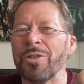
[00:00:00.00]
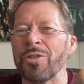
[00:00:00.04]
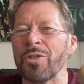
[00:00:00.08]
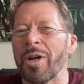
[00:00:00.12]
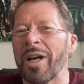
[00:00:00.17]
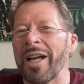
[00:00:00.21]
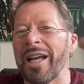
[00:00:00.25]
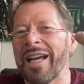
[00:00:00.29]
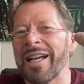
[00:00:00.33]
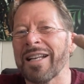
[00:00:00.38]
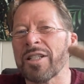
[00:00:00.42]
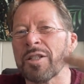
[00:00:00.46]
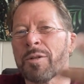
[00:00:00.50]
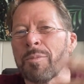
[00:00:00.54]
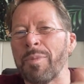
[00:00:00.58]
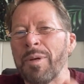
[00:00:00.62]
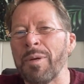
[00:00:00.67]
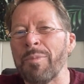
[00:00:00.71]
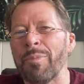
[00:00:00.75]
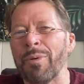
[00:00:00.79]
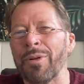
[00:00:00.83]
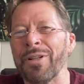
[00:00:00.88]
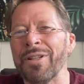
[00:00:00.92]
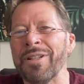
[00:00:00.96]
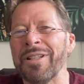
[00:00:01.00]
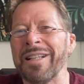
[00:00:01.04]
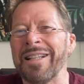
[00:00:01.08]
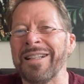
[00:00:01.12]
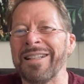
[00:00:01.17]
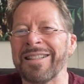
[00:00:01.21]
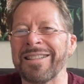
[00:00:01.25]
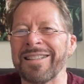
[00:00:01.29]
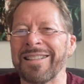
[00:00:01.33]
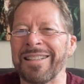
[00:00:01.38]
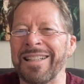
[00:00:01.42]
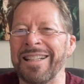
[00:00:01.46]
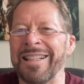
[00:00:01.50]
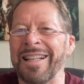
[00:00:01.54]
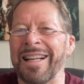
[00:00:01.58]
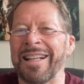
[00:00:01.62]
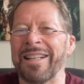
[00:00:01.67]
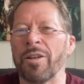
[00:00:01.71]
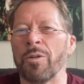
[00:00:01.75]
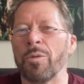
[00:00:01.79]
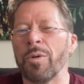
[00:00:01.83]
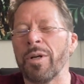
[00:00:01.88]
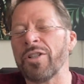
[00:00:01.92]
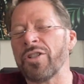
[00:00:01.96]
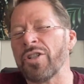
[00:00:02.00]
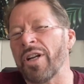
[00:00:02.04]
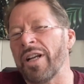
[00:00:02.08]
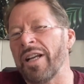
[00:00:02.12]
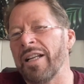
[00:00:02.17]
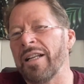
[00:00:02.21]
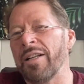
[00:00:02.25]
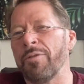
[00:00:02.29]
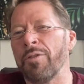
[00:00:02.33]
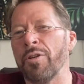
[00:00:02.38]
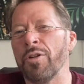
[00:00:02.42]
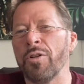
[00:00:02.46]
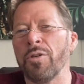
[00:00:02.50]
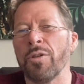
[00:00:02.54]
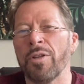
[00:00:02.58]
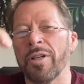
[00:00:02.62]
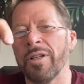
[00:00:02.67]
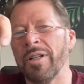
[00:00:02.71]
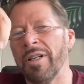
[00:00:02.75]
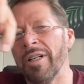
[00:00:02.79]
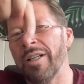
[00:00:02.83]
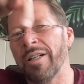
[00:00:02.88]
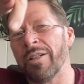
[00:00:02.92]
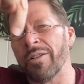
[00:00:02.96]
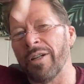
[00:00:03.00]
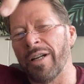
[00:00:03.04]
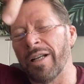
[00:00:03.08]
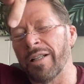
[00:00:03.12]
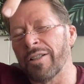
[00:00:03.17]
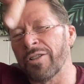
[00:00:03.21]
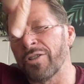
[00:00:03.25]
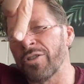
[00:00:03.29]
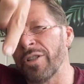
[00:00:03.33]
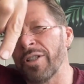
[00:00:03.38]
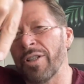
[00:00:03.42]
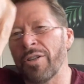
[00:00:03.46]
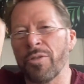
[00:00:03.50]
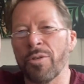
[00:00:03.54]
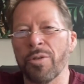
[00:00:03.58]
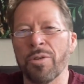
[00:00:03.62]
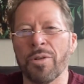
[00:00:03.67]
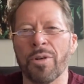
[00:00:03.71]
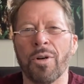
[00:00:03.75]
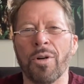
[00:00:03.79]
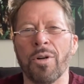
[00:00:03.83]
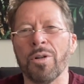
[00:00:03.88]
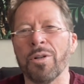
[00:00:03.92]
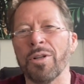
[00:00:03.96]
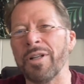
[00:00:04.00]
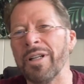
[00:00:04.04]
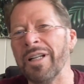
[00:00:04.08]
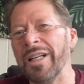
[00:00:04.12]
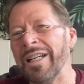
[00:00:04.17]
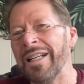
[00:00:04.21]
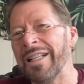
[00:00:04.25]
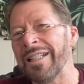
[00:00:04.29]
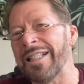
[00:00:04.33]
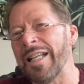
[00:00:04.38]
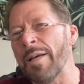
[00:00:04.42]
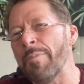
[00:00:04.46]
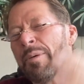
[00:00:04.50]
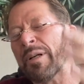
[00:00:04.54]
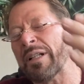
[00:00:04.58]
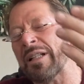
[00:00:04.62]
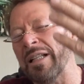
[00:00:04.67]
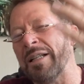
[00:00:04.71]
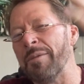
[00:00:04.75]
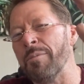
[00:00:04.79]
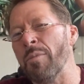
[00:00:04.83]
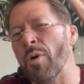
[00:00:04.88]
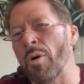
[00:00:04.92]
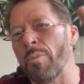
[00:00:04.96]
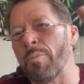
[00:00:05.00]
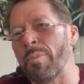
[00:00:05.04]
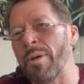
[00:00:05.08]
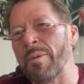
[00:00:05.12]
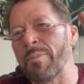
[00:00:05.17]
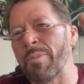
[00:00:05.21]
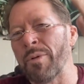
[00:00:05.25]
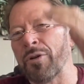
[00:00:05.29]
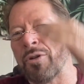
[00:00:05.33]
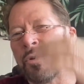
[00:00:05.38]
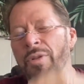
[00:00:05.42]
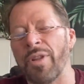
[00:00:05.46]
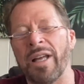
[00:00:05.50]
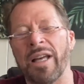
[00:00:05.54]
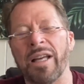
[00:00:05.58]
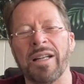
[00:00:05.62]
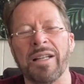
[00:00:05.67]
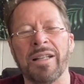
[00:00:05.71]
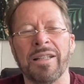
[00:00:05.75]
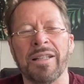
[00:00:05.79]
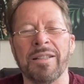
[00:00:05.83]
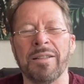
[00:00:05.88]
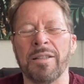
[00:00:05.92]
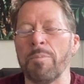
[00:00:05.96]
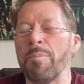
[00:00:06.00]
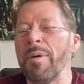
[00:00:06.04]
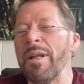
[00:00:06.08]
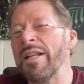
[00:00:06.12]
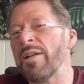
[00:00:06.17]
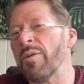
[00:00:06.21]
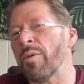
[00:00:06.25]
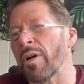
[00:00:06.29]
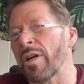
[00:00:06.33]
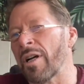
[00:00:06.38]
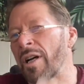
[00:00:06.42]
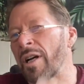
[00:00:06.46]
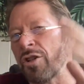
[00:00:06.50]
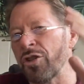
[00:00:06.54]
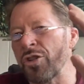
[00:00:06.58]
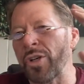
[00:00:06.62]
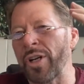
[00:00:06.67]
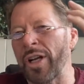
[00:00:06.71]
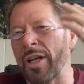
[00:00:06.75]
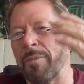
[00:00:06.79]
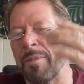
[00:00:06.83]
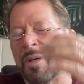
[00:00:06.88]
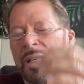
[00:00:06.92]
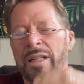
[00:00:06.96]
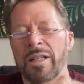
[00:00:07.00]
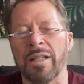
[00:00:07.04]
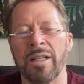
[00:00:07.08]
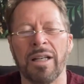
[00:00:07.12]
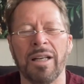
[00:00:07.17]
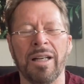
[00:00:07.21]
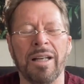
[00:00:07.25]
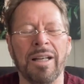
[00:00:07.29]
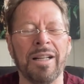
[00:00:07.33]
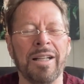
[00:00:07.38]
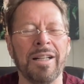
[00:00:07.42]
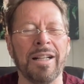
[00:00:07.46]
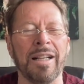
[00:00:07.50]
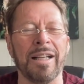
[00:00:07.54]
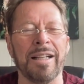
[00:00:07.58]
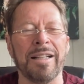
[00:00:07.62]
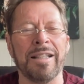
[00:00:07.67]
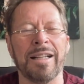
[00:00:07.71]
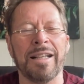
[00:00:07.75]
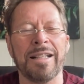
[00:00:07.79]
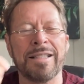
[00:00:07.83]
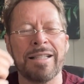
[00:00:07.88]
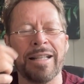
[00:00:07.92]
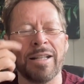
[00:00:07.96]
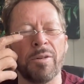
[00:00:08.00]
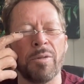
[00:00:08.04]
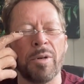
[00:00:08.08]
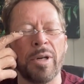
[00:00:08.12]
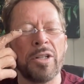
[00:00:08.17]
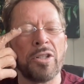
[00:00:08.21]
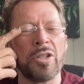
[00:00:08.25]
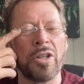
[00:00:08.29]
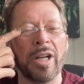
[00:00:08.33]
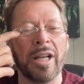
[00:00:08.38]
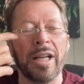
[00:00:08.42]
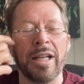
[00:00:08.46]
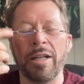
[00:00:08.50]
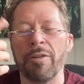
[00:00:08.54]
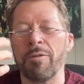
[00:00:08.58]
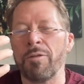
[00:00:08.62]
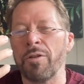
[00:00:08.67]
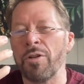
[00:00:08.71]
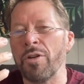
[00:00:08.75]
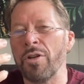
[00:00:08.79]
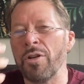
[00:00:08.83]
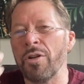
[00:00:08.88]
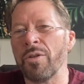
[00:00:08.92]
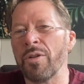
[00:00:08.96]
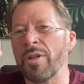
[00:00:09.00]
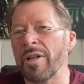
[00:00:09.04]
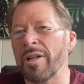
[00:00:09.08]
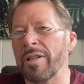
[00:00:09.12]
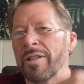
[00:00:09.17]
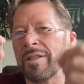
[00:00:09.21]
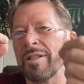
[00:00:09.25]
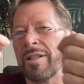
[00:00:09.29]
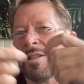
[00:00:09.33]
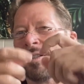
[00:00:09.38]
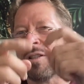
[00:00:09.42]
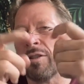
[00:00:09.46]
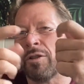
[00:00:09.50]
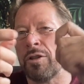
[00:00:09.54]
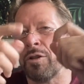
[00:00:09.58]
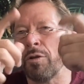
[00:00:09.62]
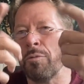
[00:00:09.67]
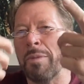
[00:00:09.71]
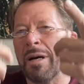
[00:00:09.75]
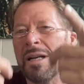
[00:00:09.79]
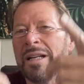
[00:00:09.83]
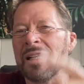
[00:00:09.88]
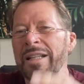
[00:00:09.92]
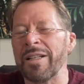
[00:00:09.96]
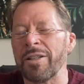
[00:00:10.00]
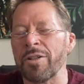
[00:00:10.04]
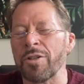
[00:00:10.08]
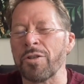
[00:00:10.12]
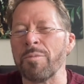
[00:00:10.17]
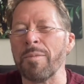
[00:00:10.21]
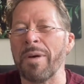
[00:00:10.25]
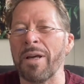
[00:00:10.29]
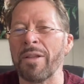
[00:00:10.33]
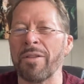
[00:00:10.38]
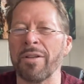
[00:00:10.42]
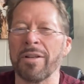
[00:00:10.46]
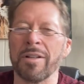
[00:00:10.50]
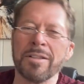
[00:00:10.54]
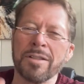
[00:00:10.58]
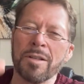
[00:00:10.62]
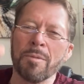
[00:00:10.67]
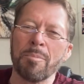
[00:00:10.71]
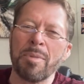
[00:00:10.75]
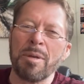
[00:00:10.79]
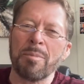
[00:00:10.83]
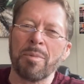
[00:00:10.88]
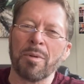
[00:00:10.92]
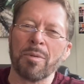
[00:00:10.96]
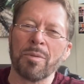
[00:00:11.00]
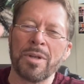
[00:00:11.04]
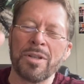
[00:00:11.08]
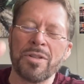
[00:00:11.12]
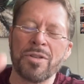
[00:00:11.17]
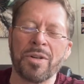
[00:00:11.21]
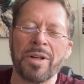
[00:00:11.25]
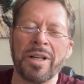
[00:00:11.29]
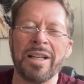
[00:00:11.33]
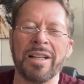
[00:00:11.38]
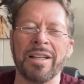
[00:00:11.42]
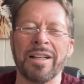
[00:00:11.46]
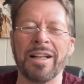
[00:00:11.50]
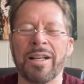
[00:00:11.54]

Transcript: So I ask people, and I go, raise your hand if you do the round the tree and through the hole. And typically people do that, and depending what country I'm in. And then I say, raise your hand if you do the 2 bunny ears method. It's a people raise their hand.